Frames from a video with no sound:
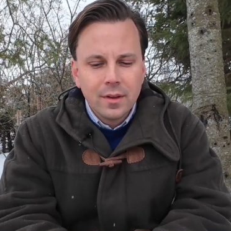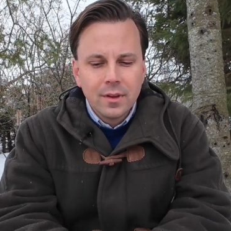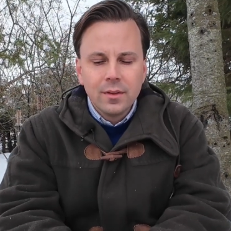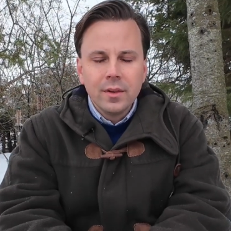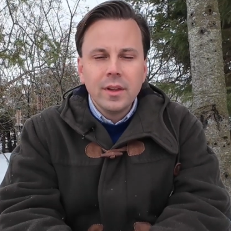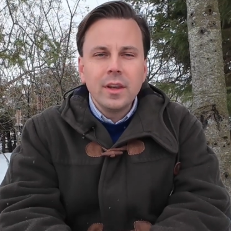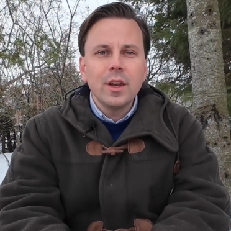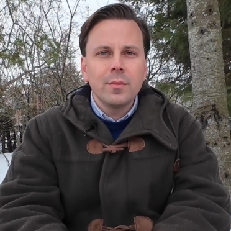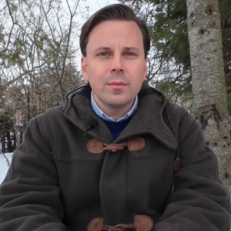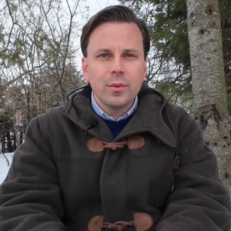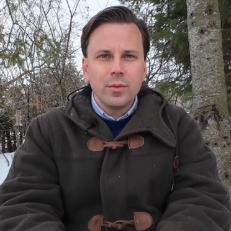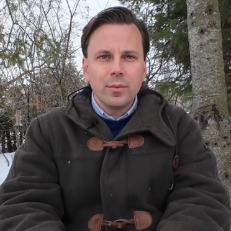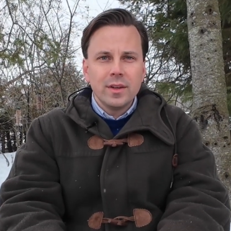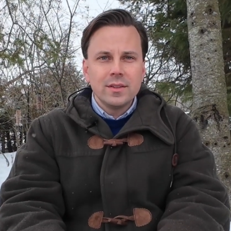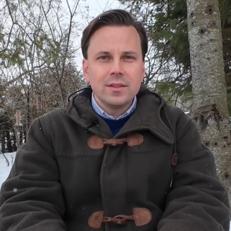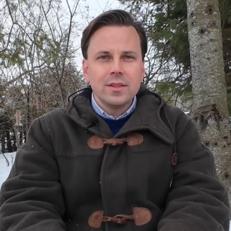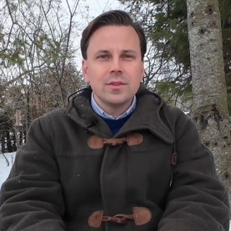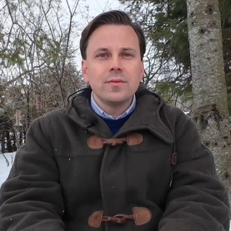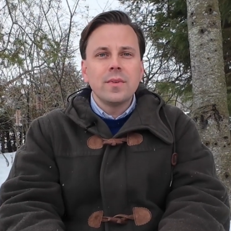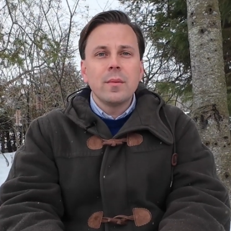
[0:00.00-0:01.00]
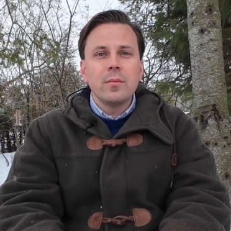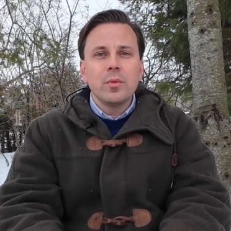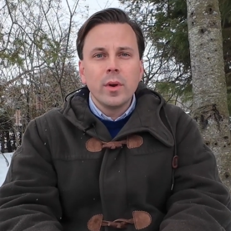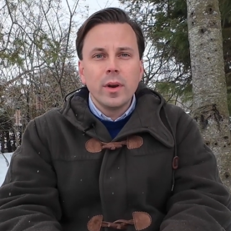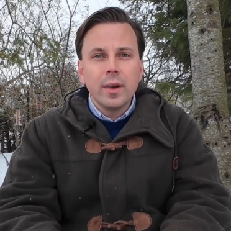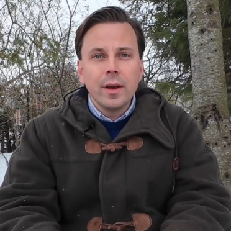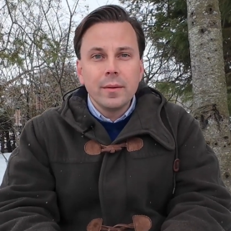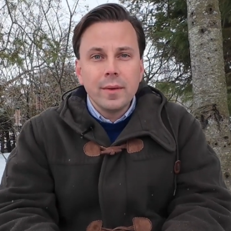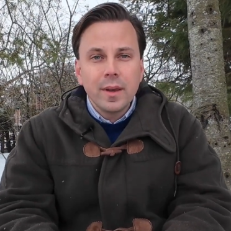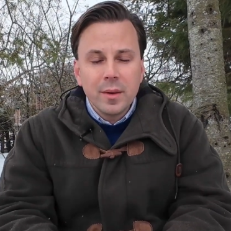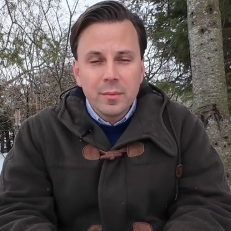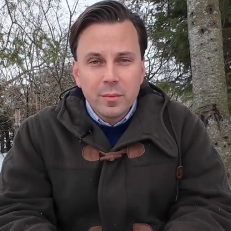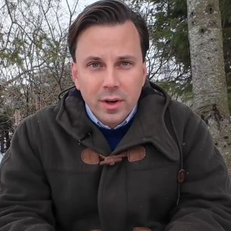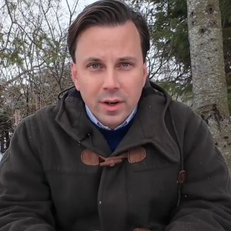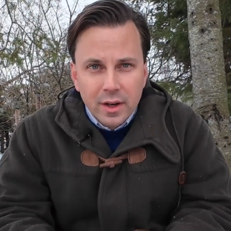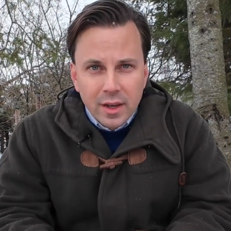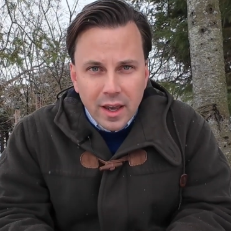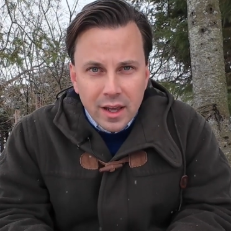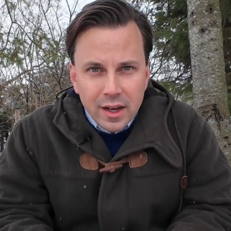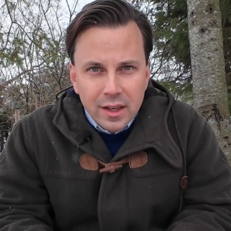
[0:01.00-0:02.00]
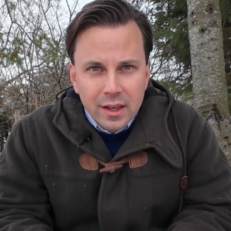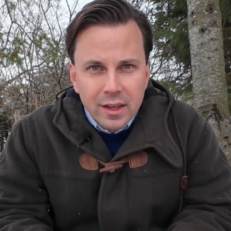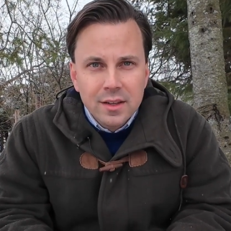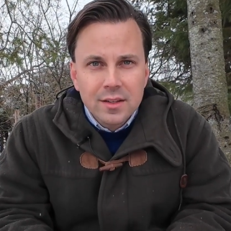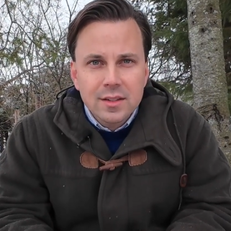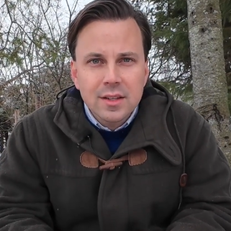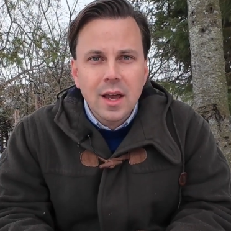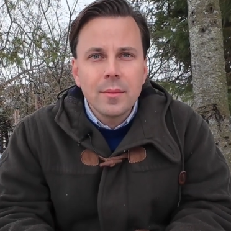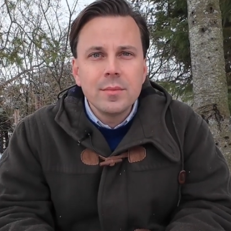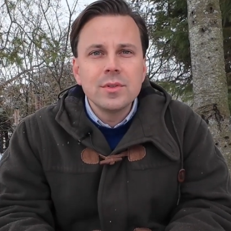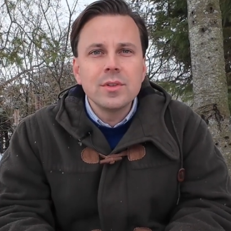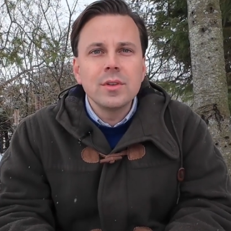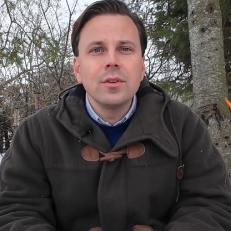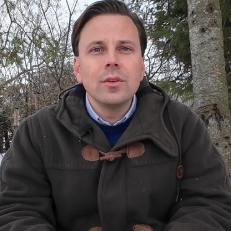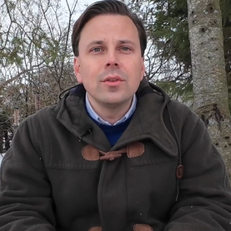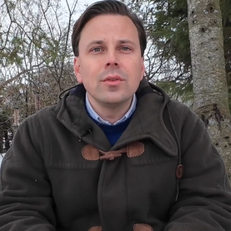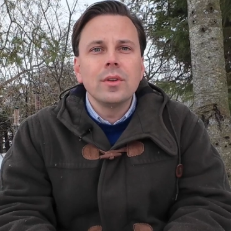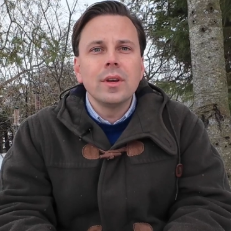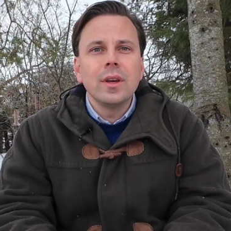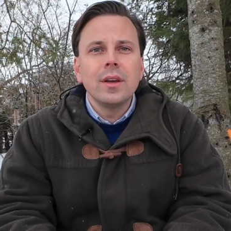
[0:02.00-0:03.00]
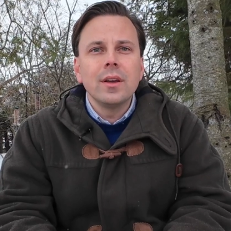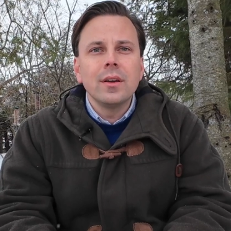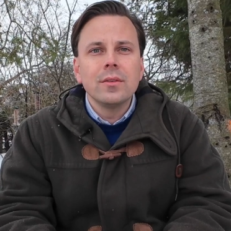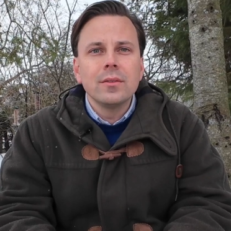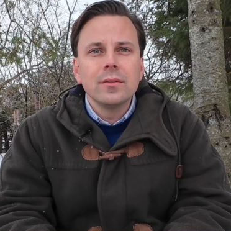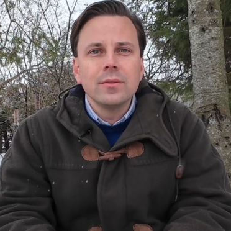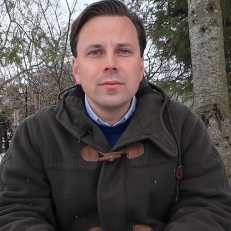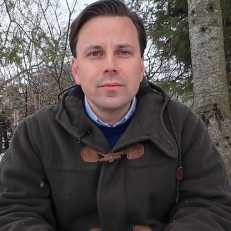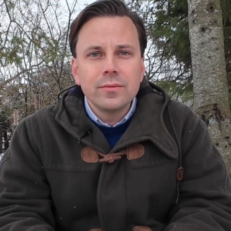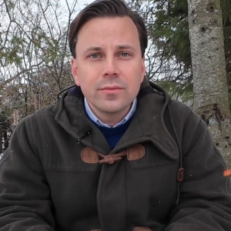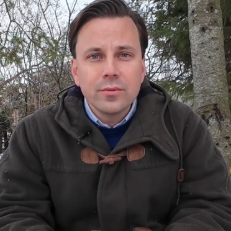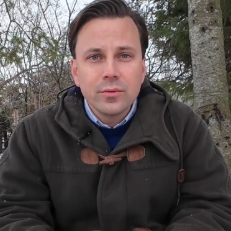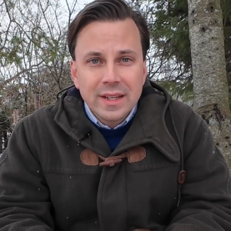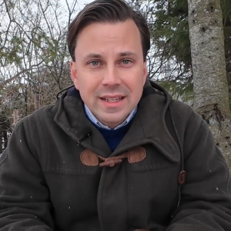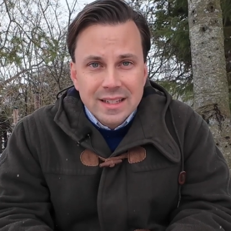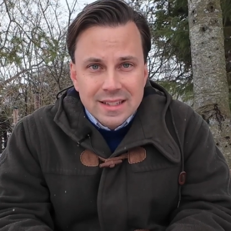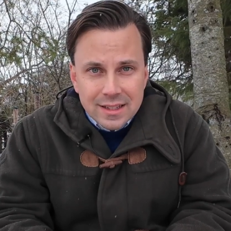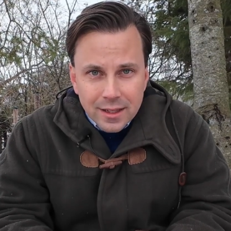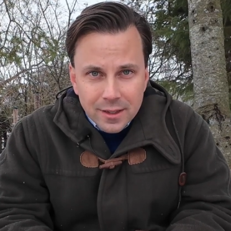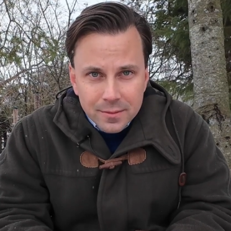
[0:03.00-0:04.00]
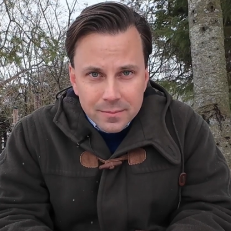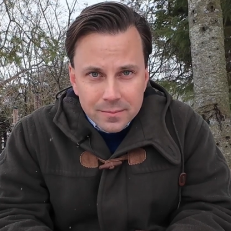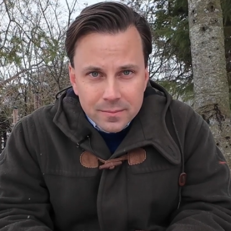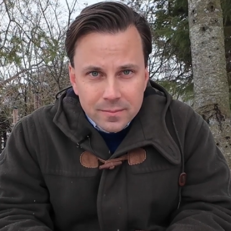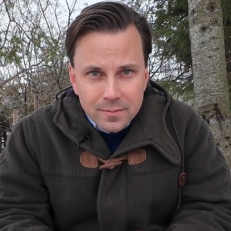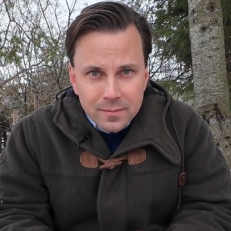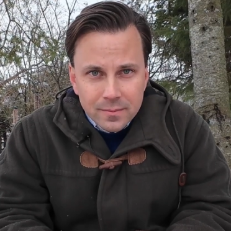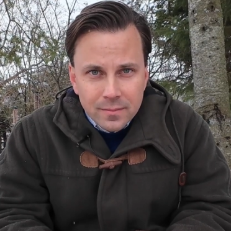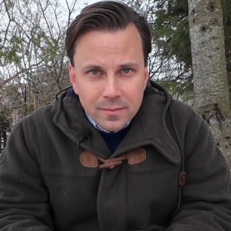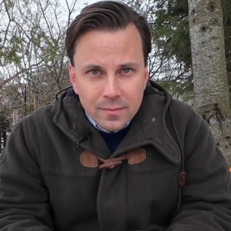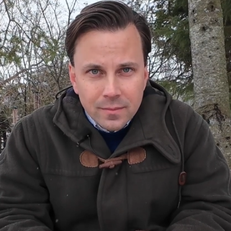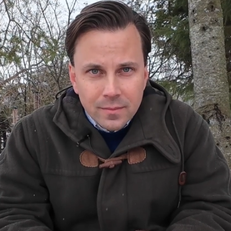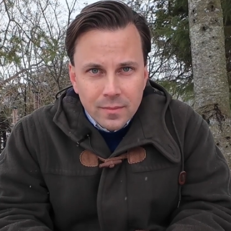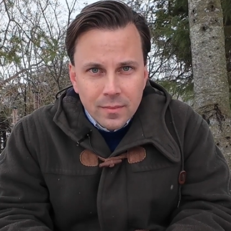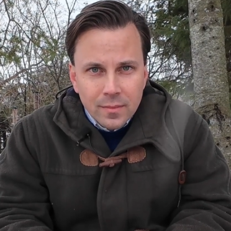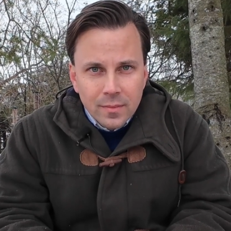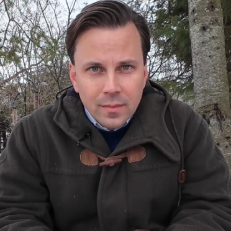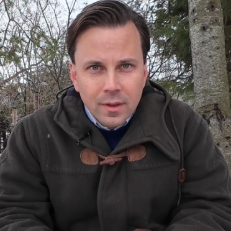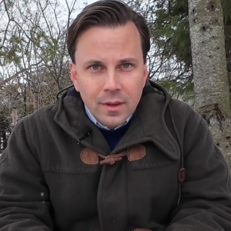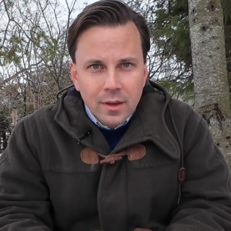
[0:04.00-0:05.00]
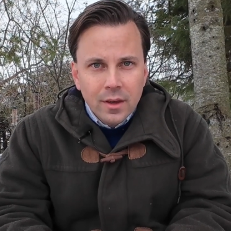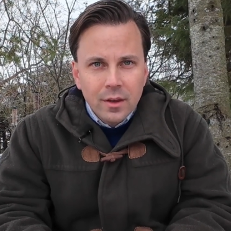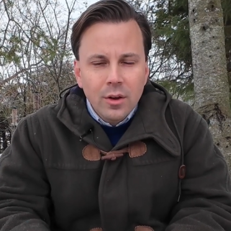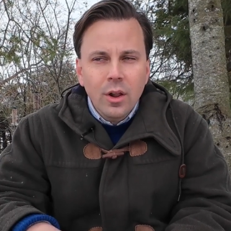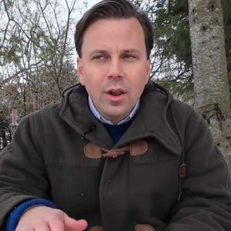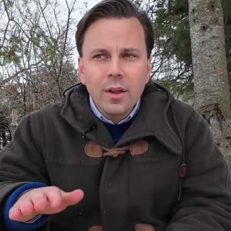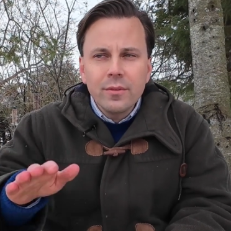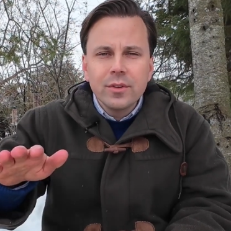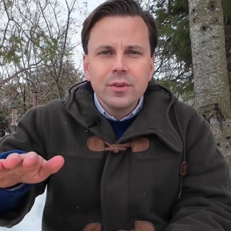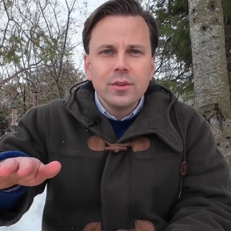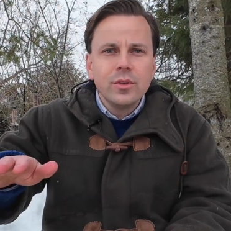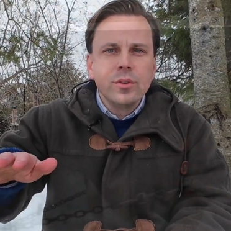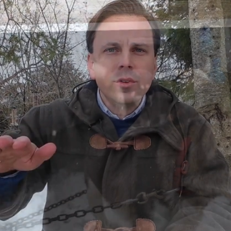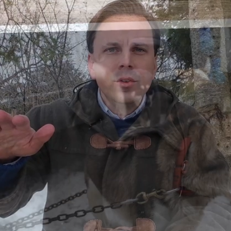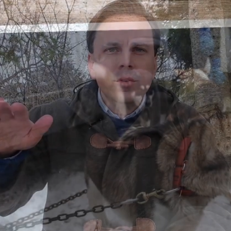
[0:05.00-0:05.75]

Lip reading: Leading up to the race, it's February. In Marquette, it is absolutely freezing. And all afternoon,